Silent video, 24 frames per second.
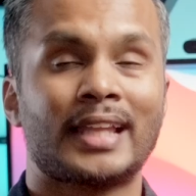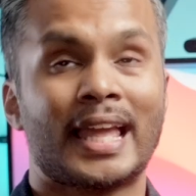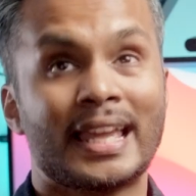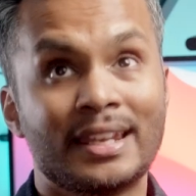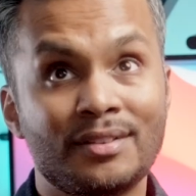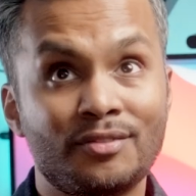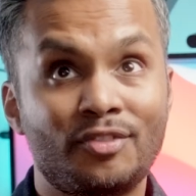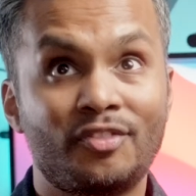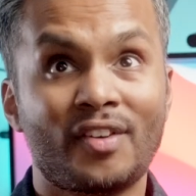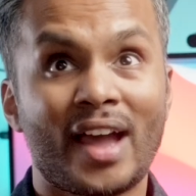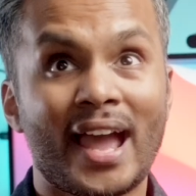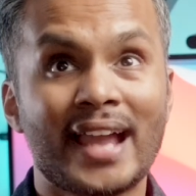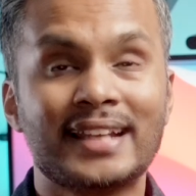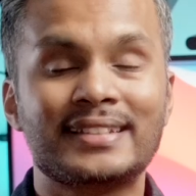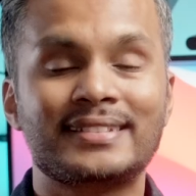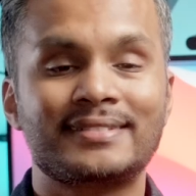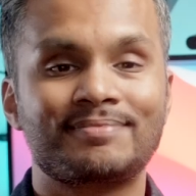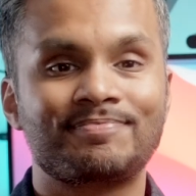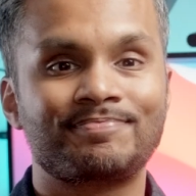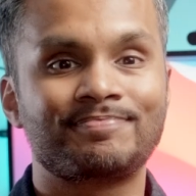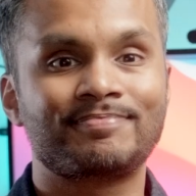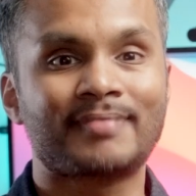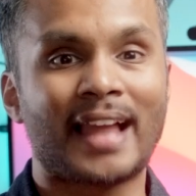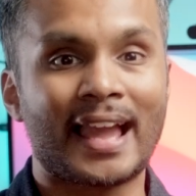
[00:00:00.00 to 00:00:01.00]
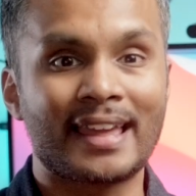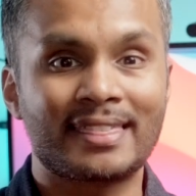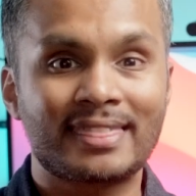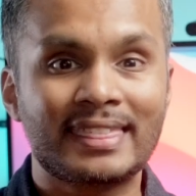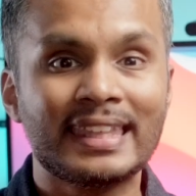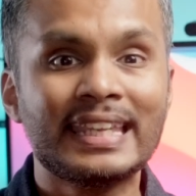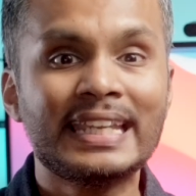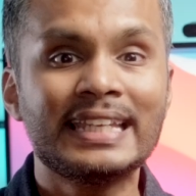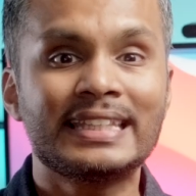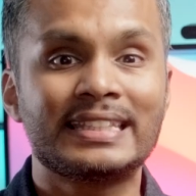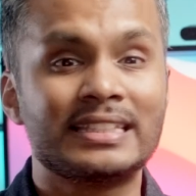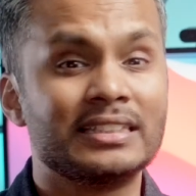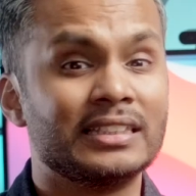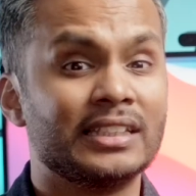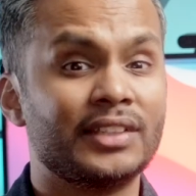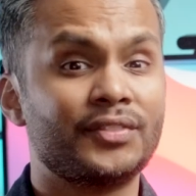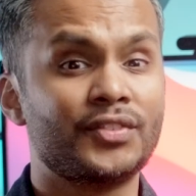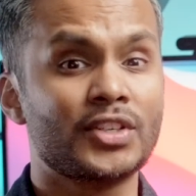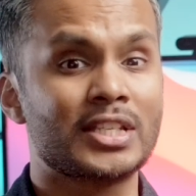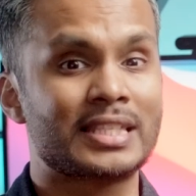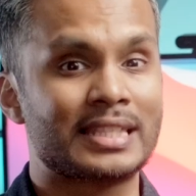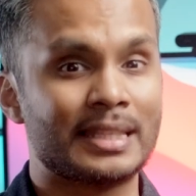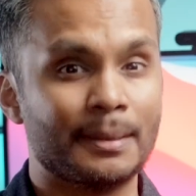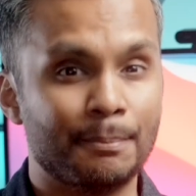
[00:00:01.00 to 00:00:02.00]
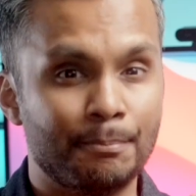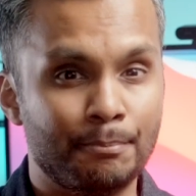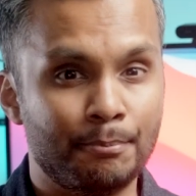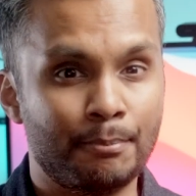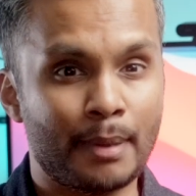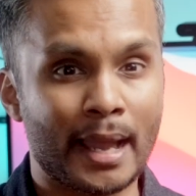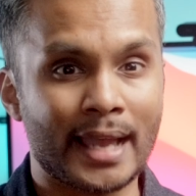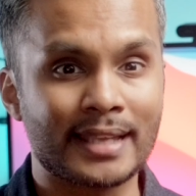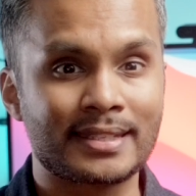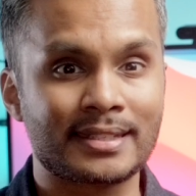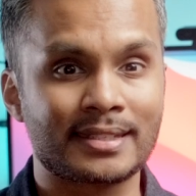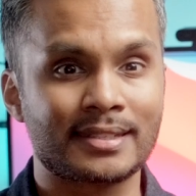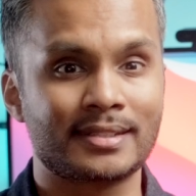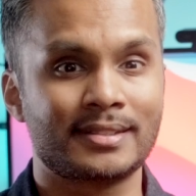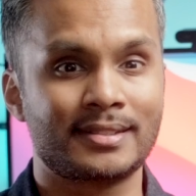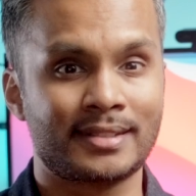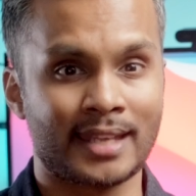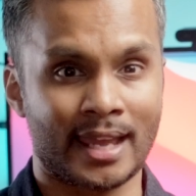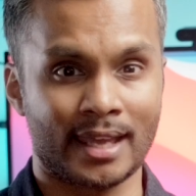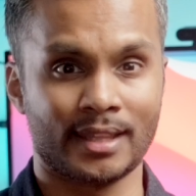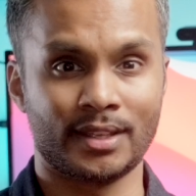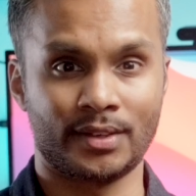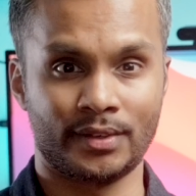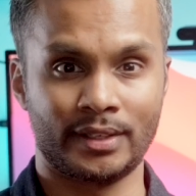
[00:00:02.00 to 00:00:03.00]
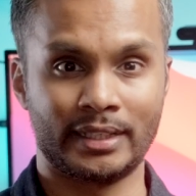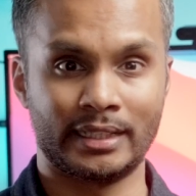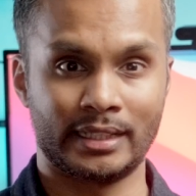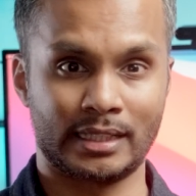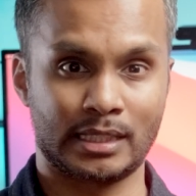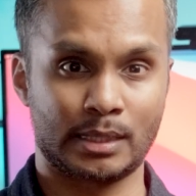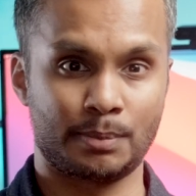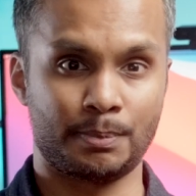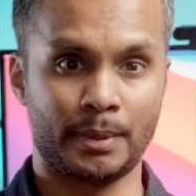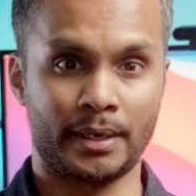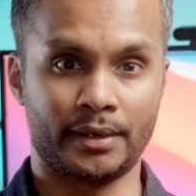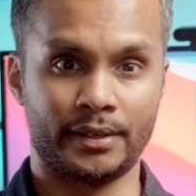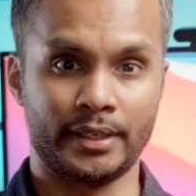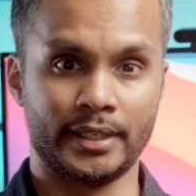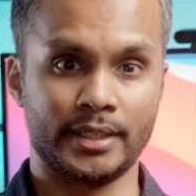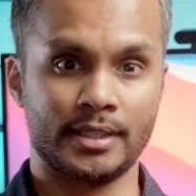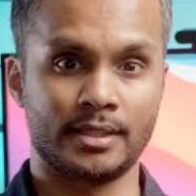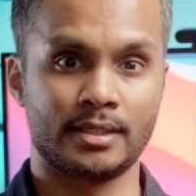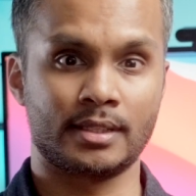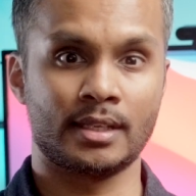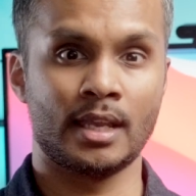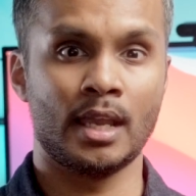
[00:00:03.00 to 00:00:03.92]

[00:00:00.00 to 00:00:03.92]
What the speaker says: In fact, I think it delivers the best tethering experience.